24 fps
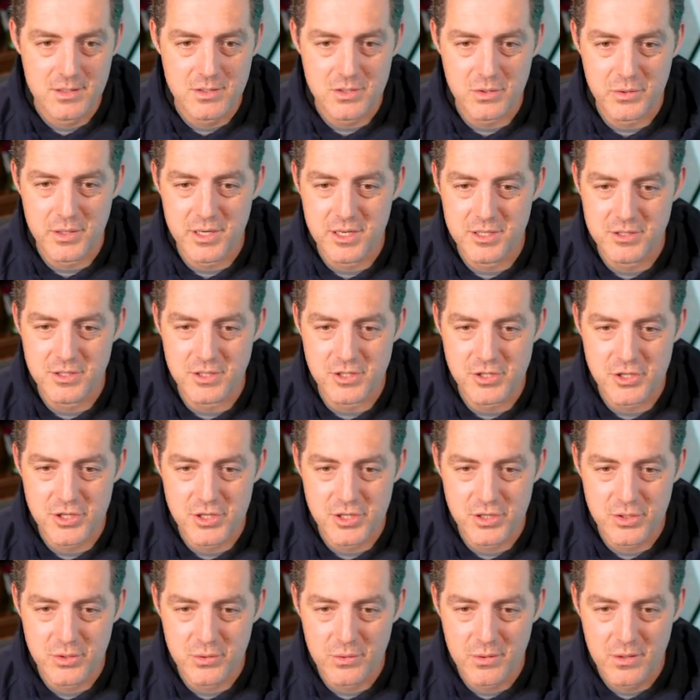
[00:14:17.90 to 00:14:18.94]
So here's a
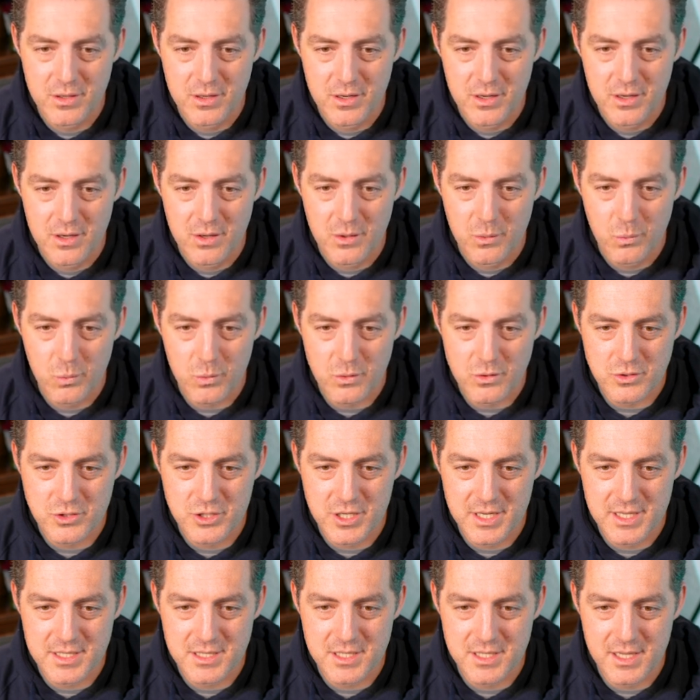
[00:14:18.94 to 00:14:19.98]
shoe. We'll
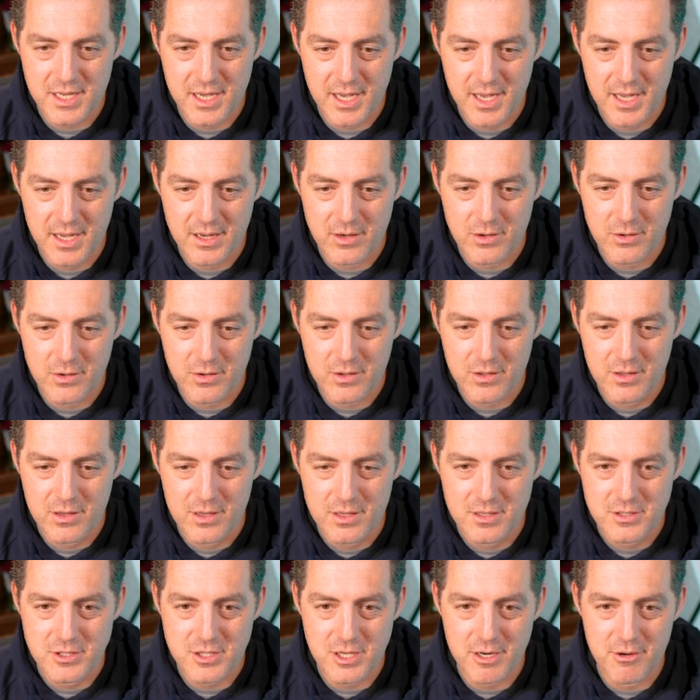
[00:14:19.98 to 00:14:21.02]
change the angle,
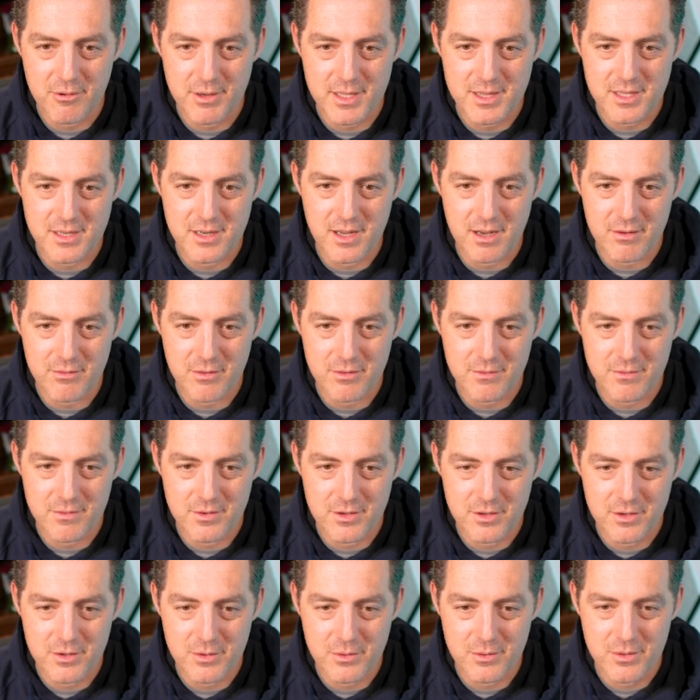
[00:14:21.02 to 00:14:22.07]
generate the novel
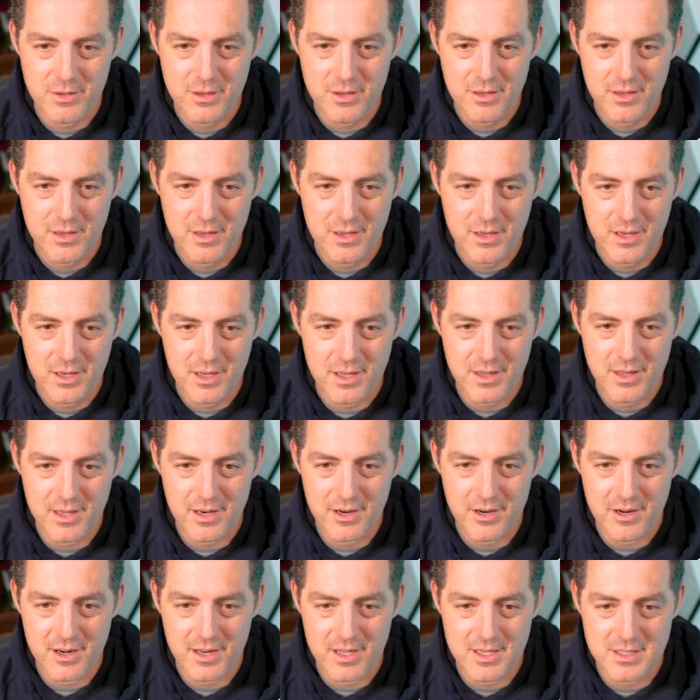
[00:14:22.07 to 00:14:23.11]
view. And
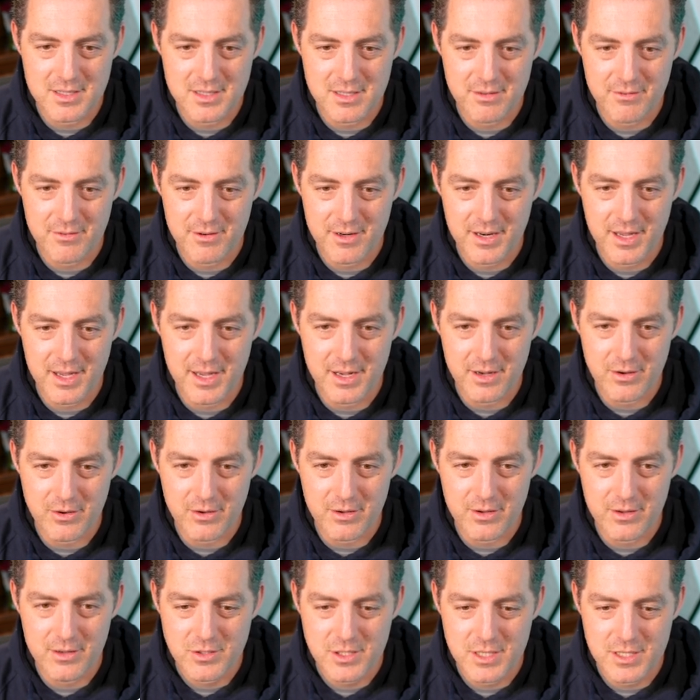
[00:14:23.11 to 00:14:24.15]
there it is, different
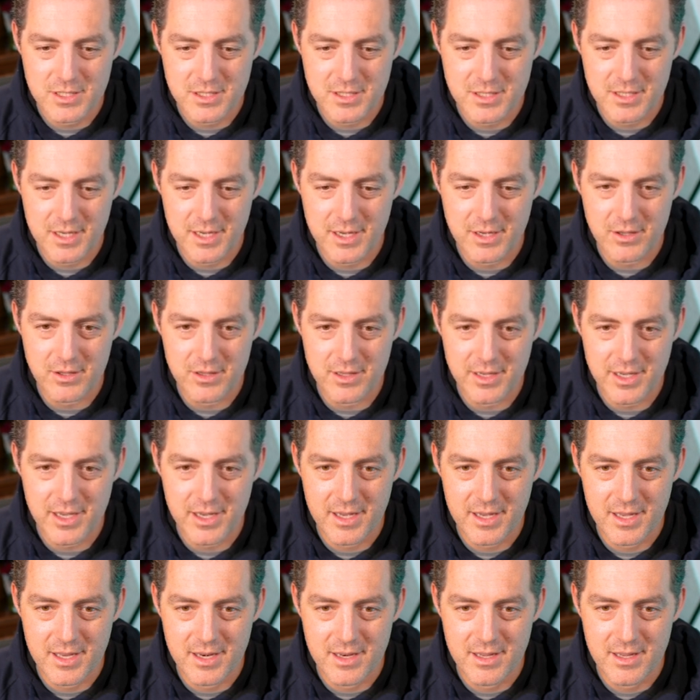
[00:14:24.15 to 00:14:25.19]
angle. Change the angle
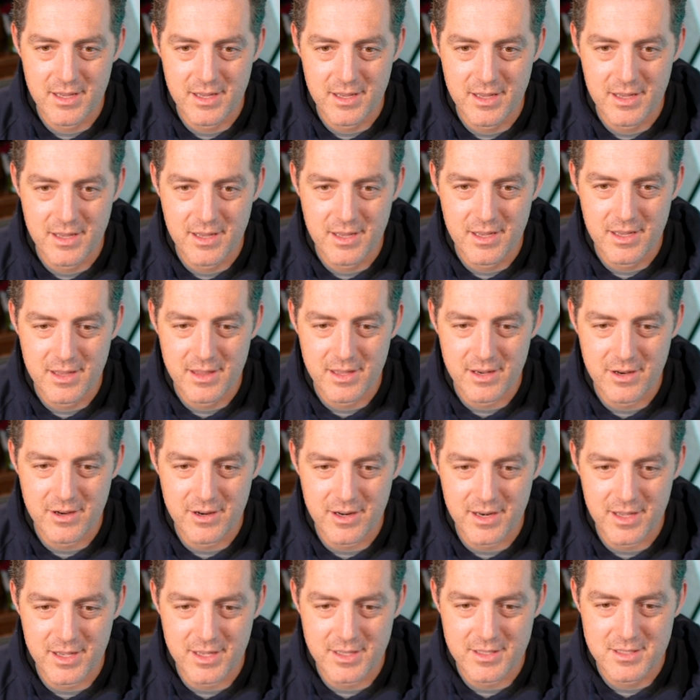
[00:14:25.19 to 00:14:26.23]
again. There it
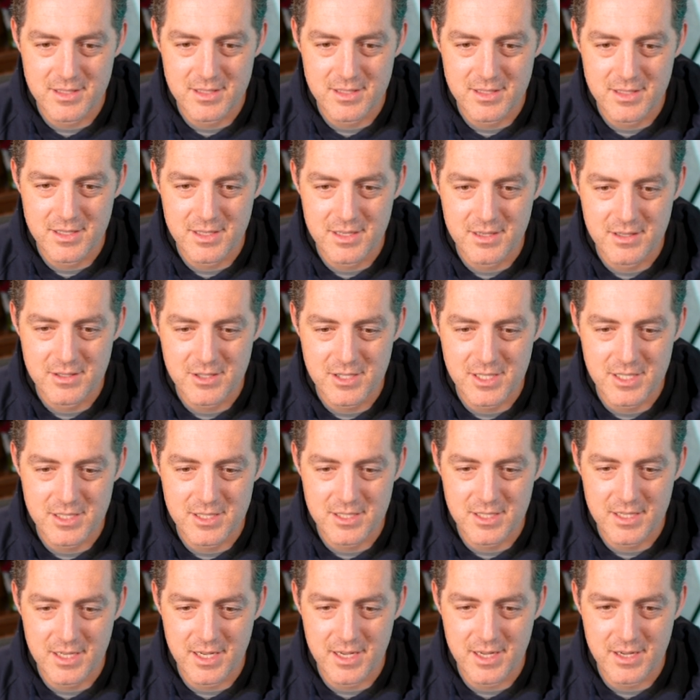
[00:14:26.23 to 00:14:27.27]
is. change
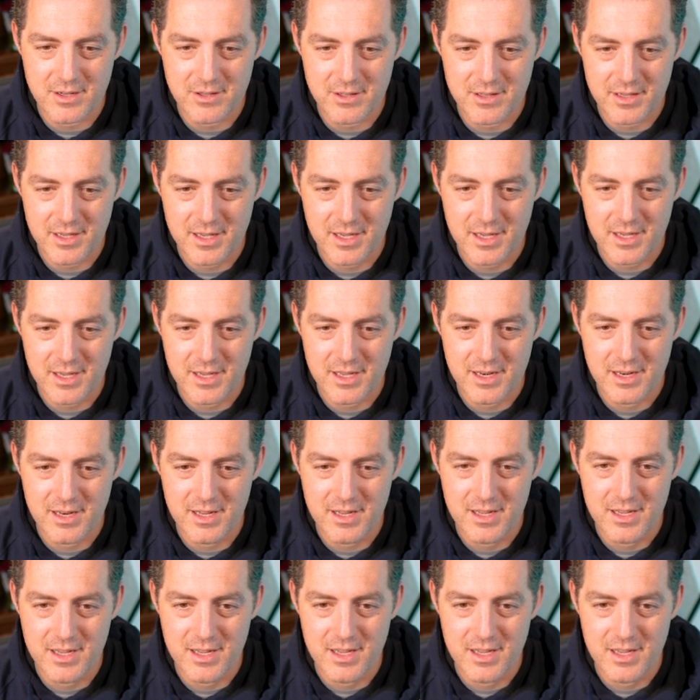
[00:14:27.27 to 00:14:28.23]
the angle again.